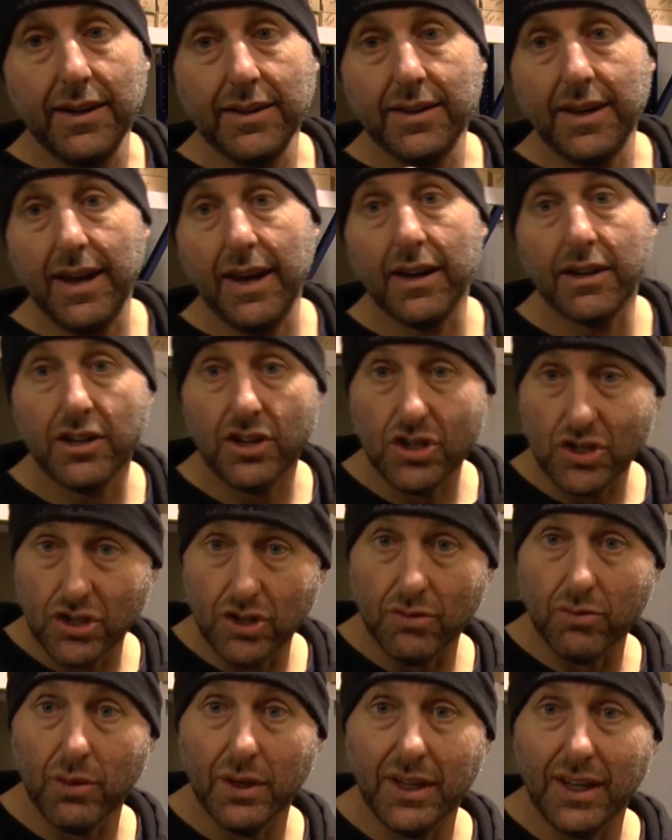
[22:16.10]
Now you
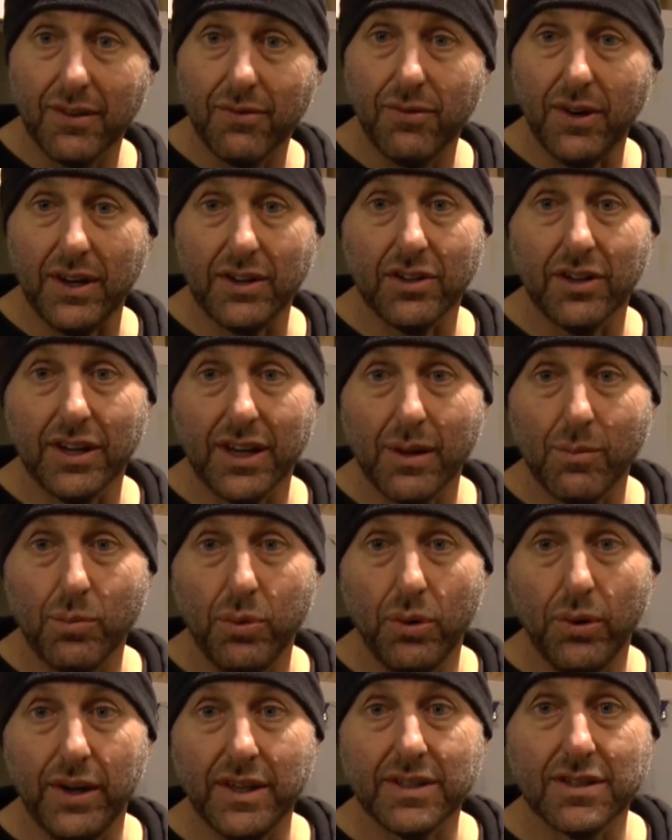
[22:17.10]
should really fit knocking
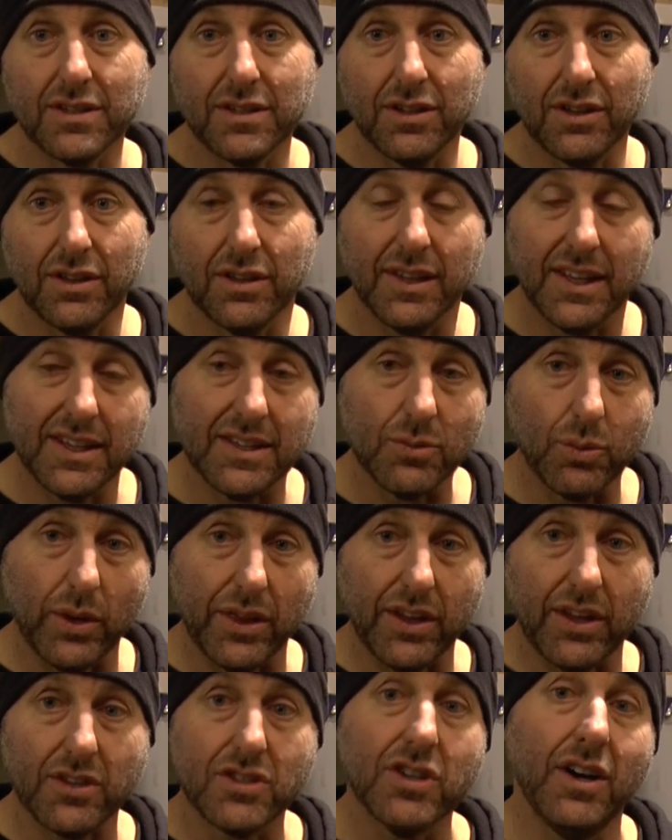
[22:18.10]
points to this,
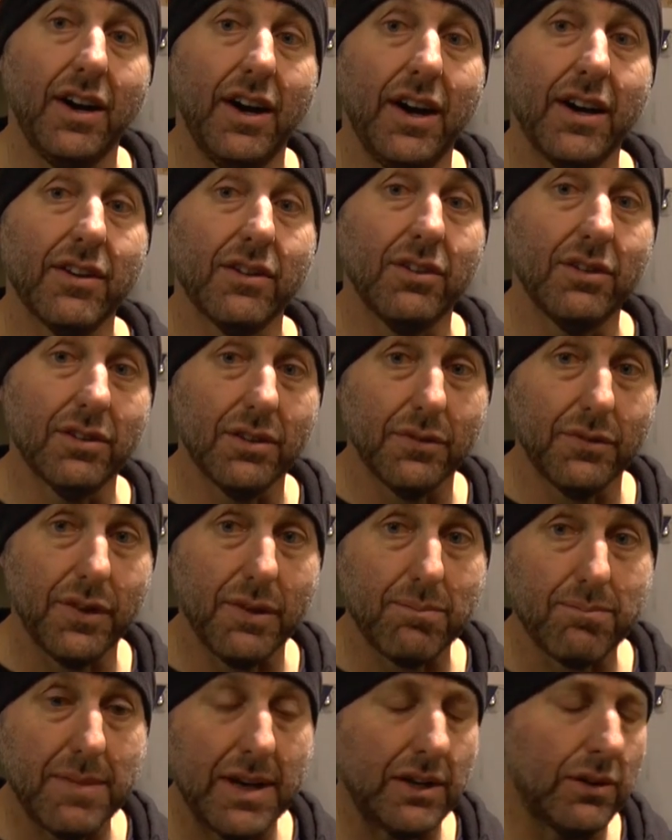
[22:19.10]
whether you tie it on or
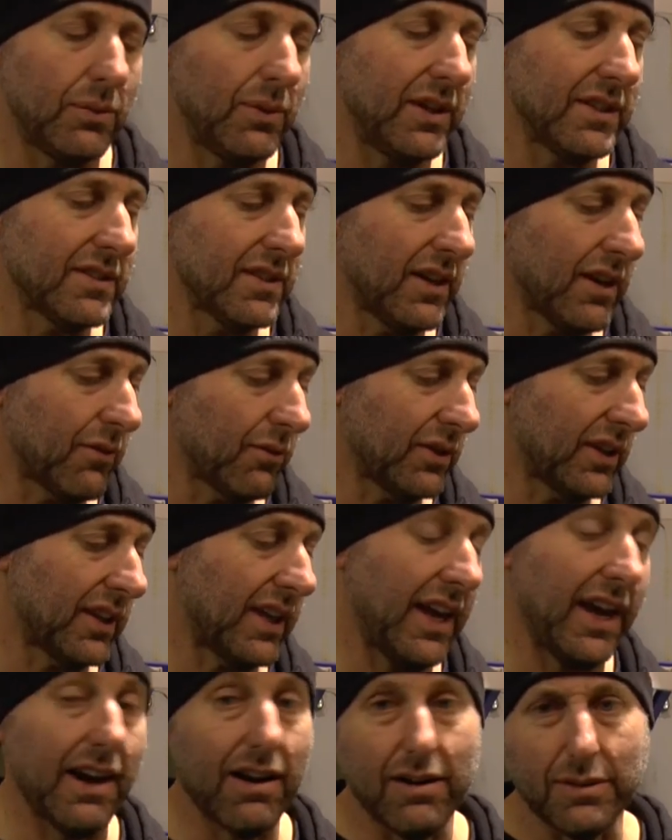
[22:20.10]
fit metal ones, I don't really
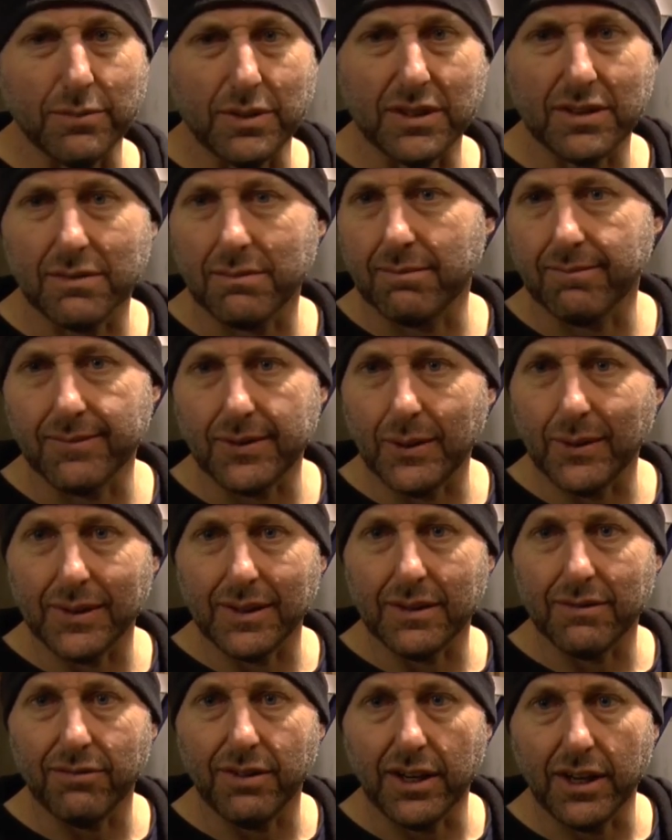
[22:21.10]
care. I'm just doing
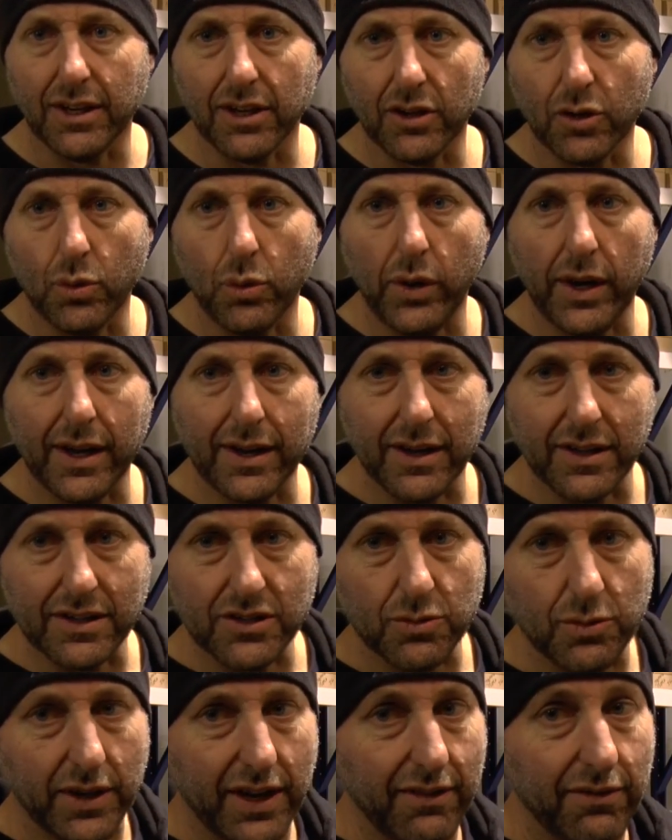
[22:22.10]
this video quick. I
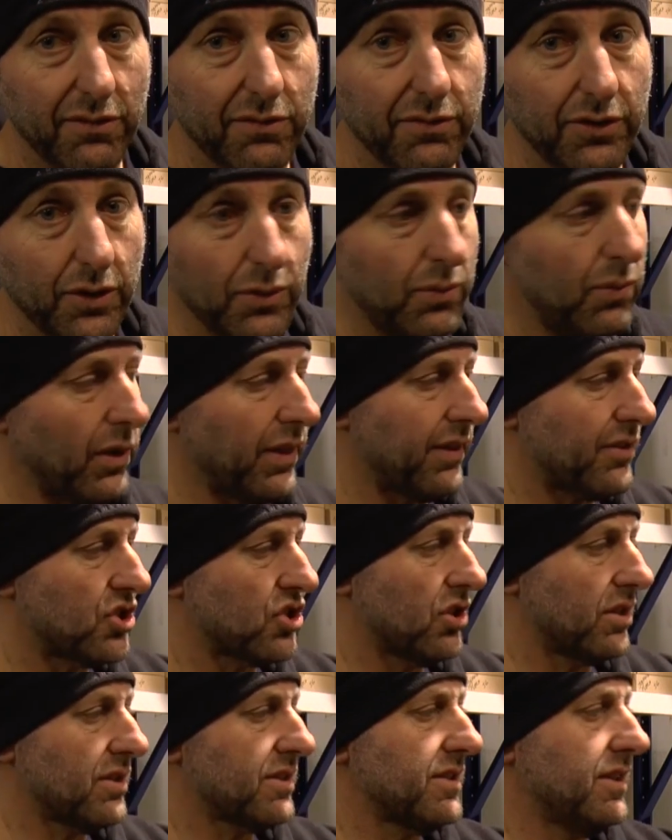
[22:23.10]
just want to have a feel what the
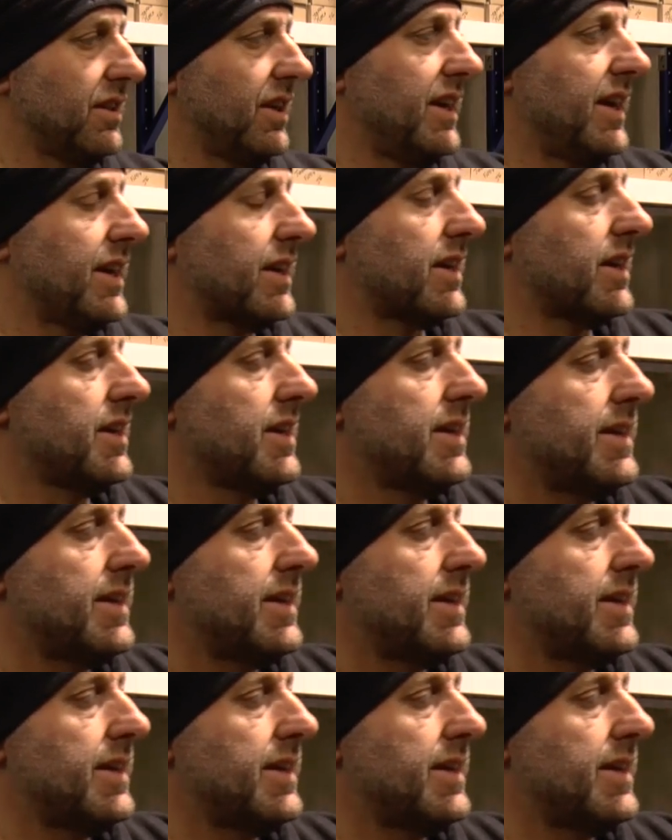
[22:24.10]
shock's like.